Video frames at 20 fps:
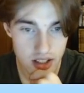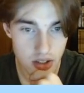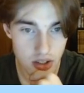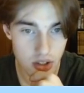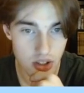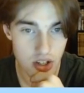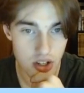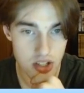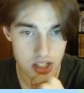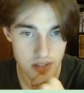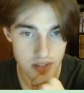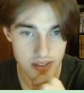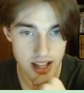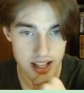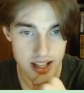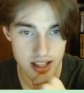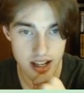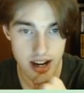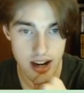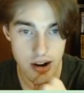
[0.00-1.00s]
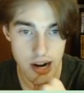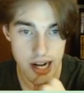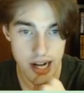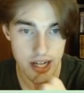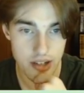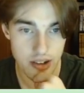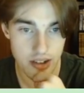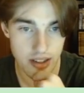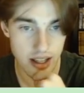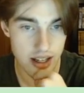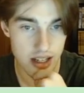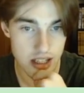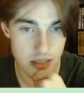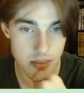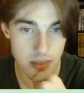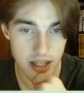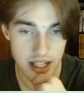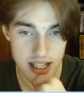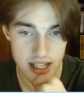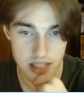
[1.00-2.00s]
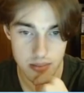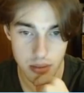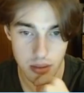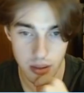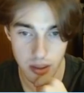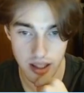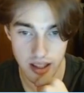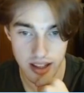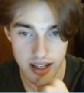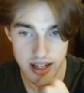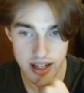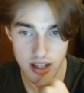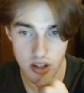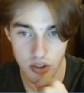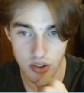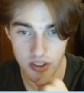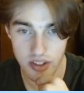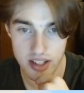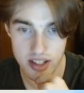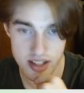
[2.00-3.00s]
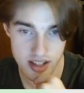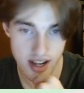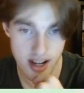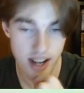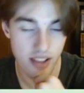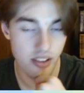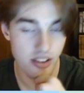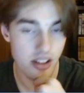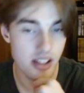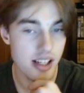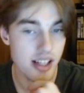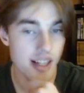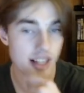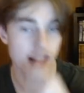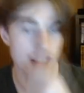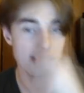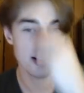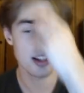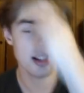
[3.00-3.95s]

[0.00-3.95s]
Who knows how accurate that is, but I guess probably like on this island here.